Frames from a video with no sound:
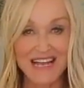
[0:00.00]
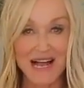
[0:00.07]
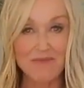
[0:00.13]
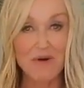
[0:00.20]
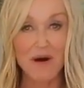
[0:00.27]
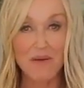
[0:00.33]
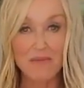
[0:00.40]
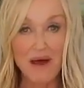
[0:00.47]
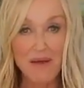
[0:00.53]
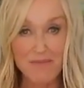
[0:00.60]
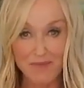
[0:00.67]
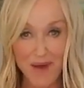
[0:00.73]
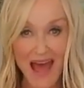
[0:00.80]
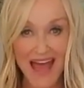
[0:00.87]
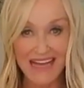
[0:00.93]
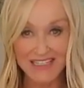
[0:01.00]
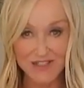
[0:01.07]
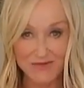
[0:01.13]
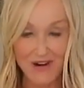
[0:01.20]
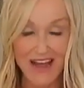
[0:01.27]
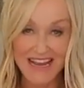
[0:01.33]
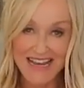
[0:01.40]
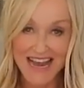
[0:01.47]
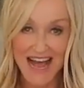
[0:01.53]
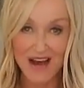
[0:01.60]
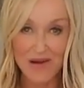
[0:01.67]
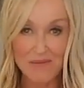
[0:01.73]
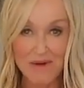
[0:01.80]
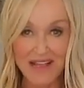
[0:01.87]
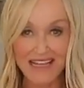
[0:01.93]
I'm on my bed right
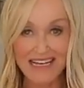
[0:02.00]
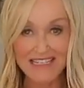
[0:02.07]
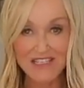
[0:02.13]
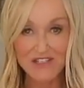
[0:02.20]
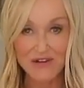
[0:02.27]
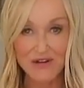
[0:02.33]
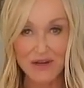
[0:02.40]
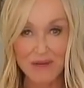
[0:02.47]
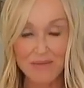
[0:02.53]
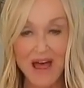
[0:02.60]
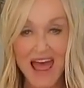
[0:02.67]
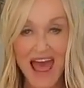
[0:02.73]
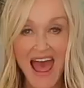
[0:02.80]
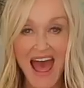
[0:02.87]
now in my guest room and